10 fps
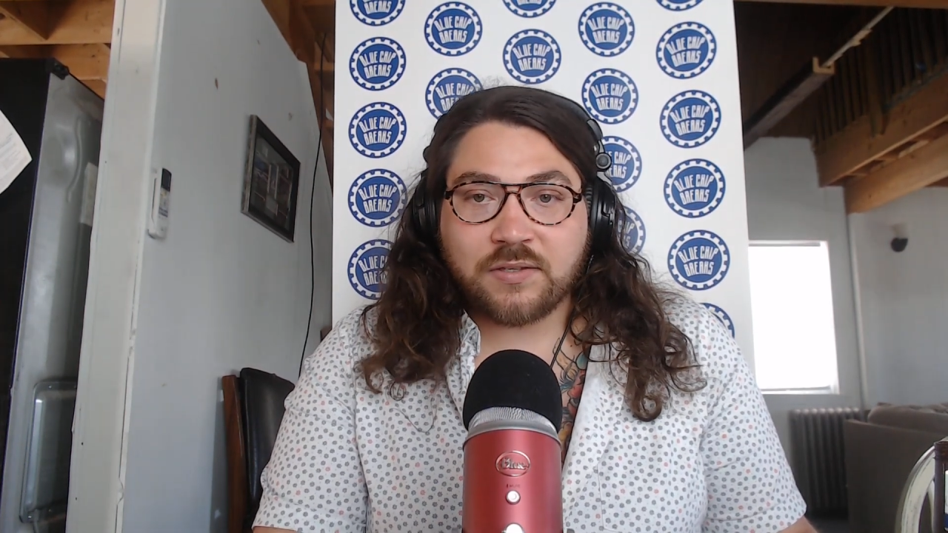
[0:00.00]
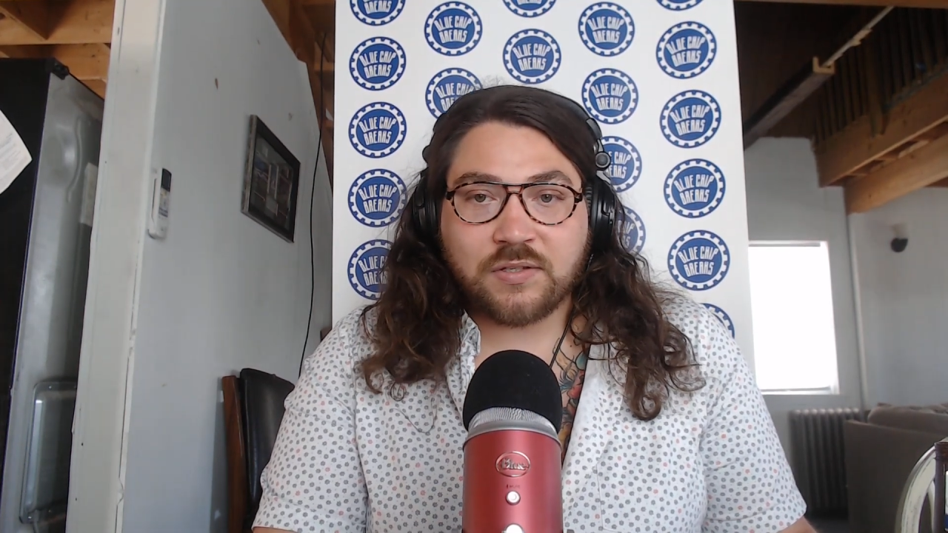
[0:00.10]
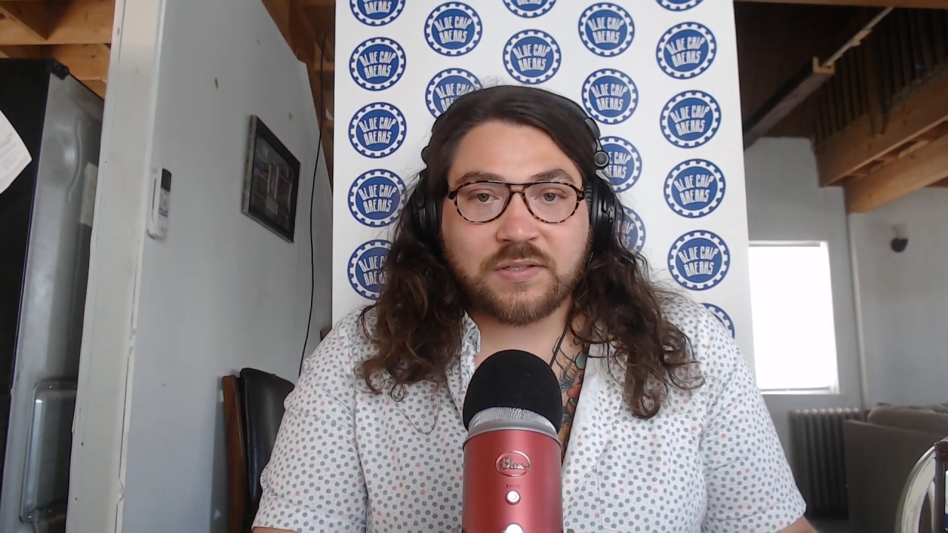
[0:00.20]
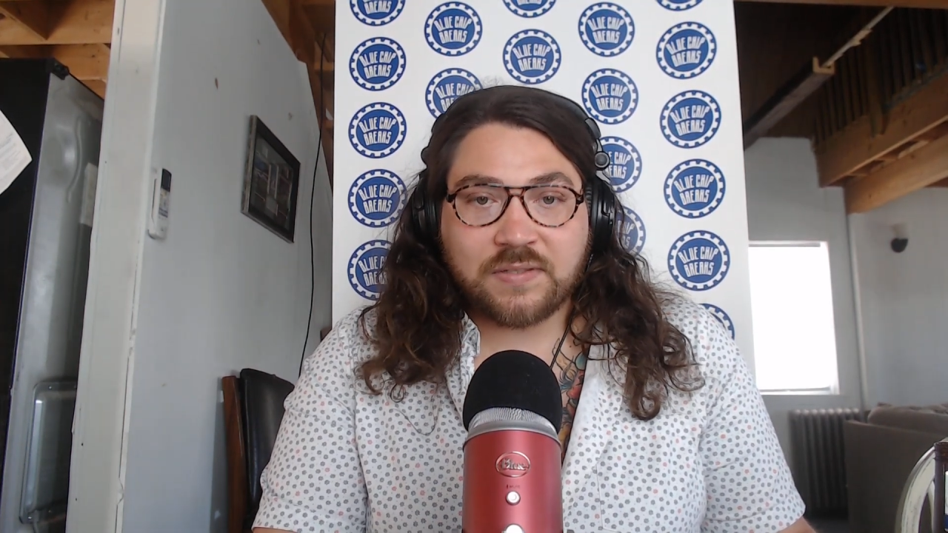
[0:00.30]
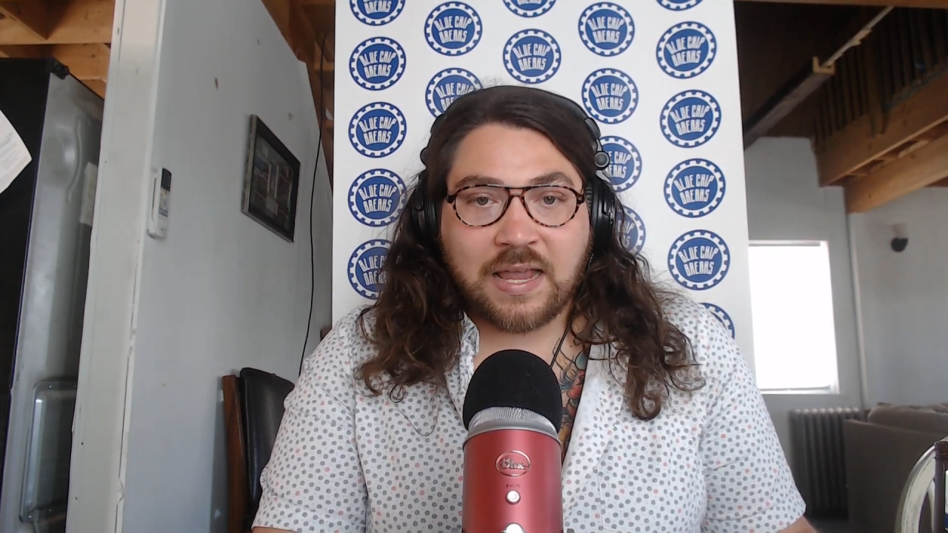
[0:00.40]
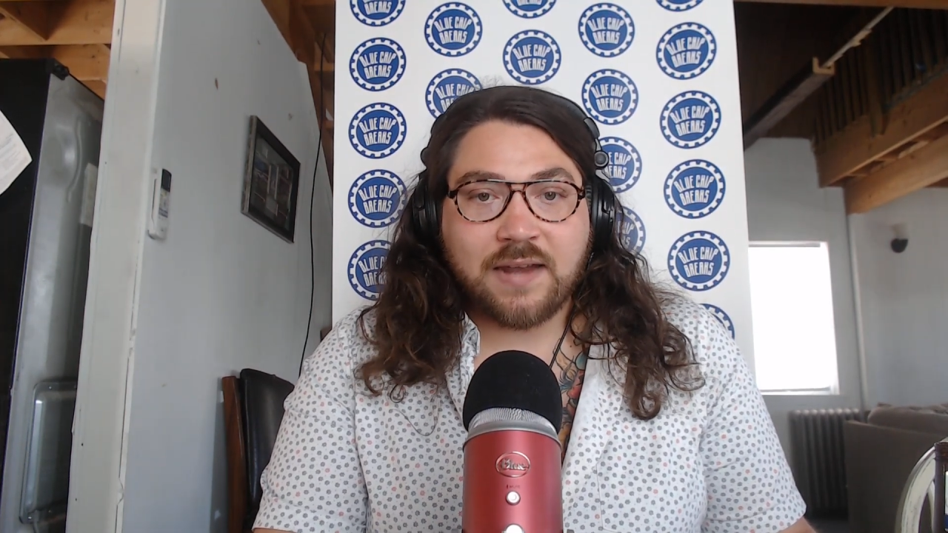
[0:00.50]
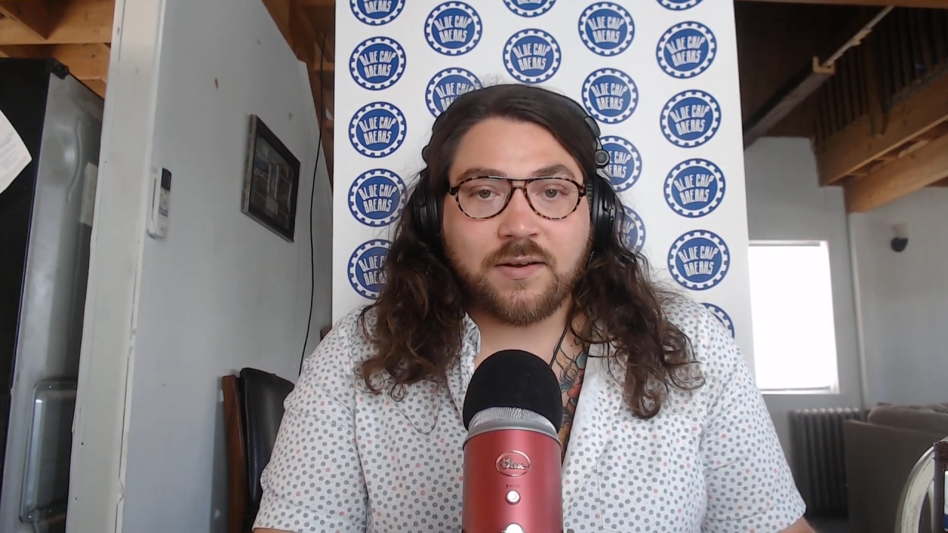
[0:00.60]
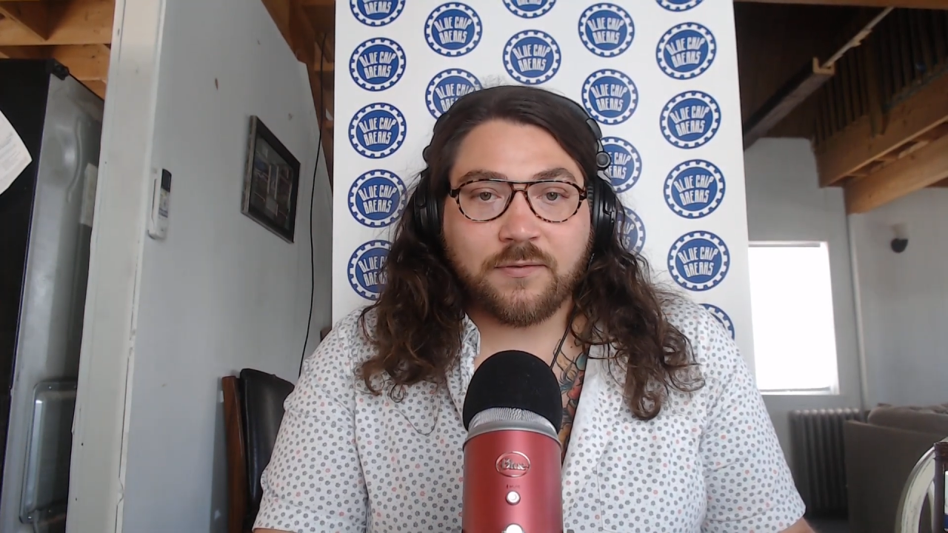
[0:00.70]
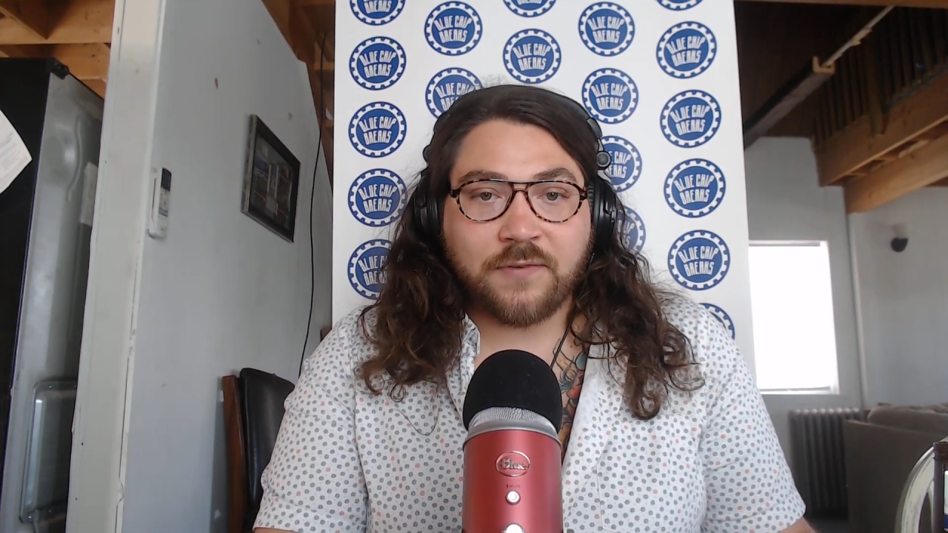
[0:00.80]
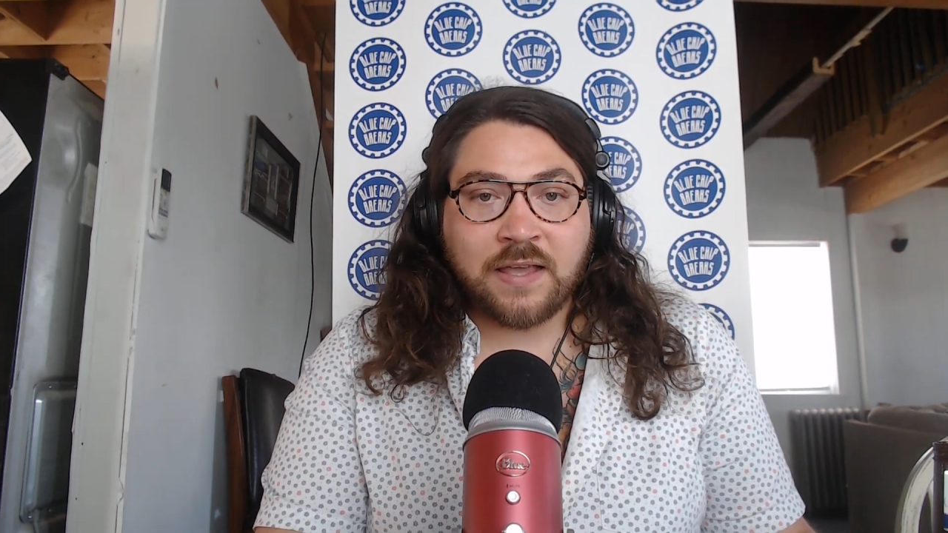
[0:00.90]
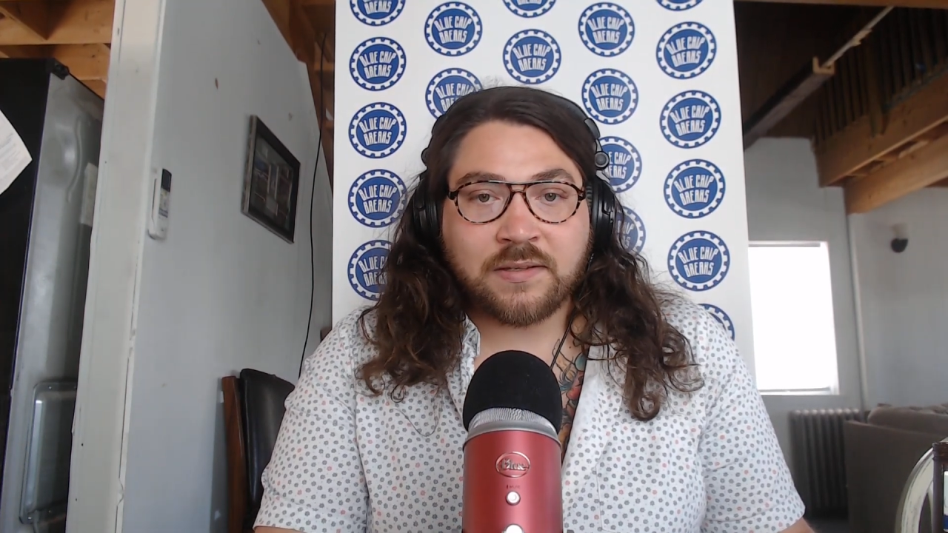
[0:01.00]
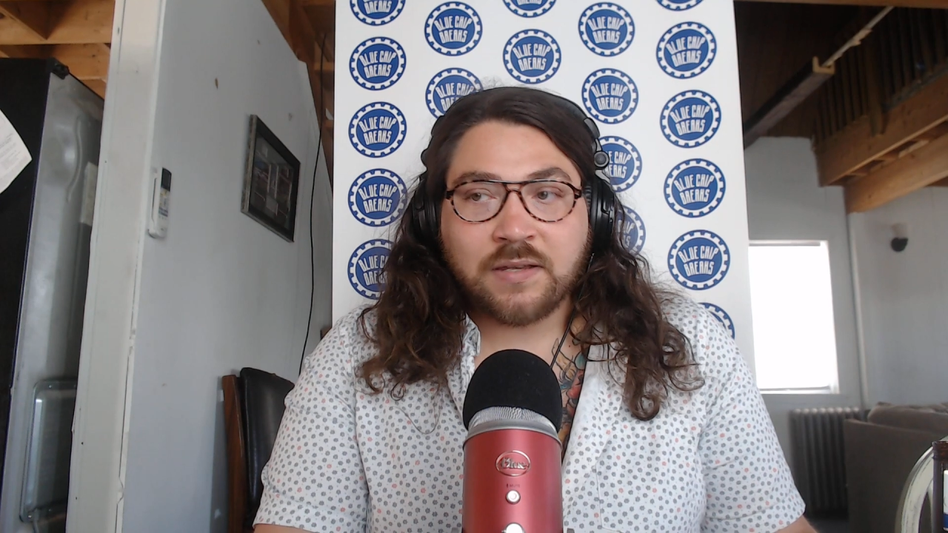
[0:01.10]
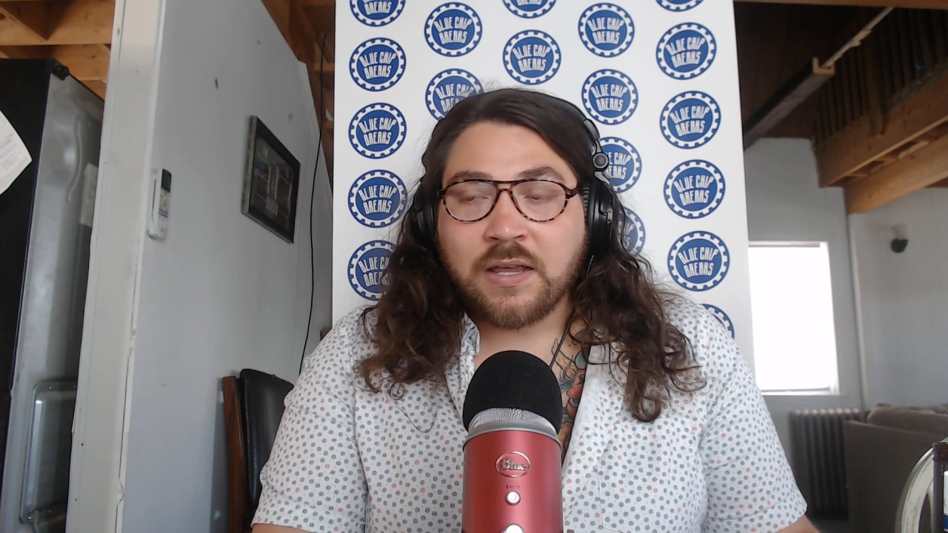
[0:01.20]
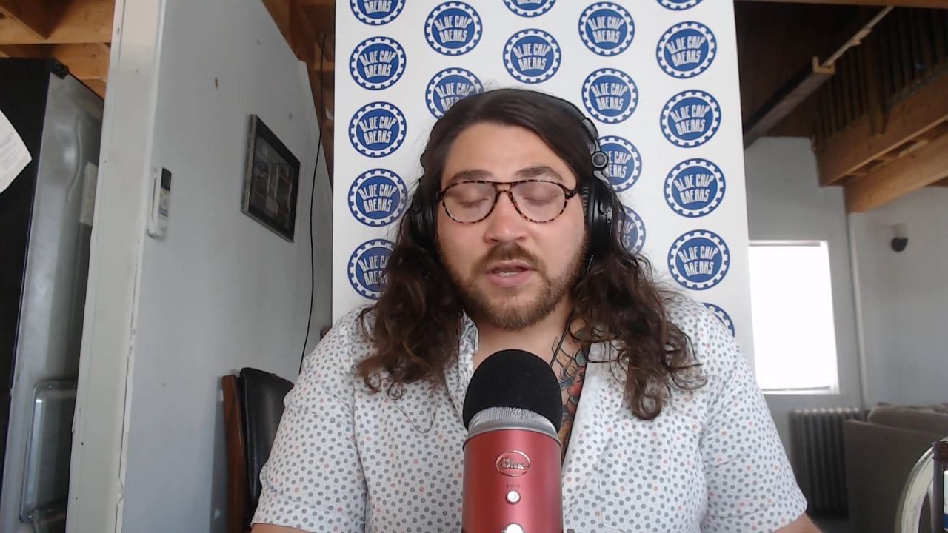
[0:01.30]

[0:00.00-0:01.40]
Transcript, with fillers: She stayed in her face.